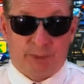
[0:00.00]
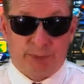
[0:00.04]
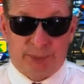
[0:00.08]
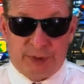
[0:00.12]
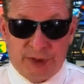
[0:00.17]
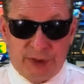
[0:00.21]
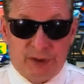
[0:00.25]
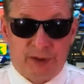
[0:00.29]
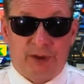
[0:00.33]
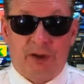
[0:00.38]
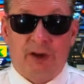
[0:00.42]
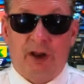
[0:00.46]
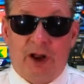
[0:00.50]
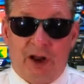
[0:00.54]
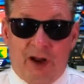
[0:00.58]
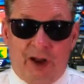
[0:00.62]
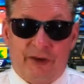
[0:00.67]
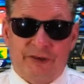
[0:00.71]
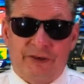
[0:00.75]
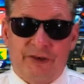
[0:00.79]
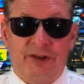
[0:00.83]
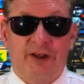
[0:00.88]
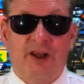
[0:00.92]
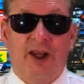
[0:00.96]

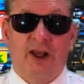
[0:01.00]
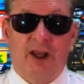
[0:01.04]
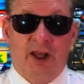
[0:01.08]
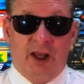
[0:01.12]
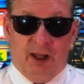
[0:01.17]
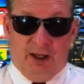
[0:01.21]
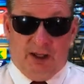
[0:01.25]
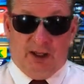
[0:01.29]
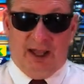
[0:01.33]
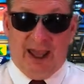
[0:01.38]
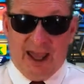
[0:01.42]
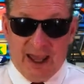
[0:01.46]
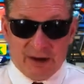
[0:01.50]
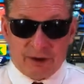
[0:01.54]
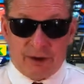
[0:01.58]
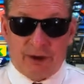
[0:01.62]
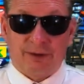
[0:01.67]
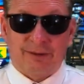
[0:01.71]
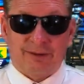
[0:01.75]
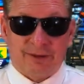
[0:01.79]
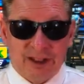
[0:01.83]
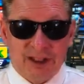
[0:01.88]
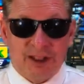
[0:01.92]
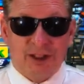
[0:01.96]
Peel-Halton
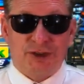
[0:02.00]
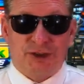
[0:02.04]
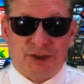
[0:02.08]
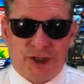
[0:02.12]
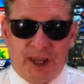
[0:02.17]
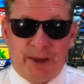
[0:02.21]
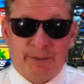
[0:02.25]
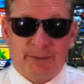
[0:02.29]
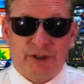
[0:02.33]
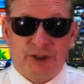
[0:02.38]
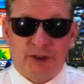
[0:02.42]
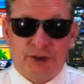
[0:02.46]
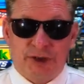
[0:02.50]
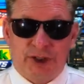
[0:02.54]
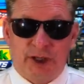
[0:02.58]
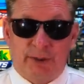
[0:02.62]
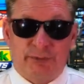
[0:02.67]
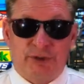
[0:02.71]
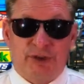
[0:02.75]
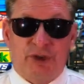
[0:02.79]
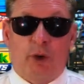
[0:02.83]
Adult League Championship.